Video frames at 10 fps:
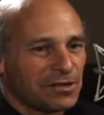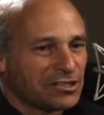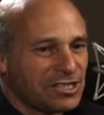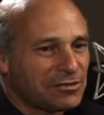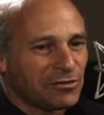
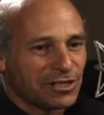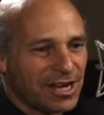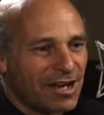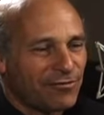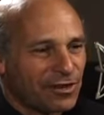marked secret and
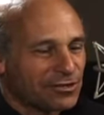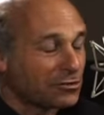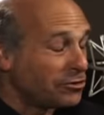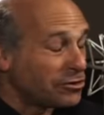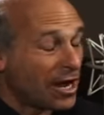
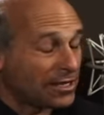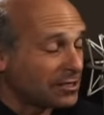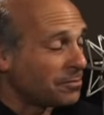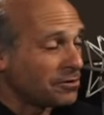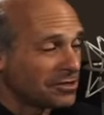confidential you're
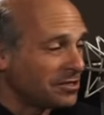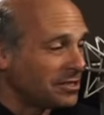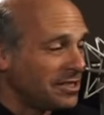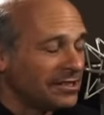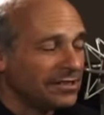not supposed to
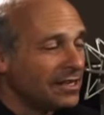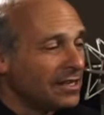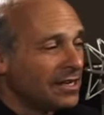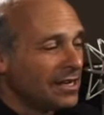see and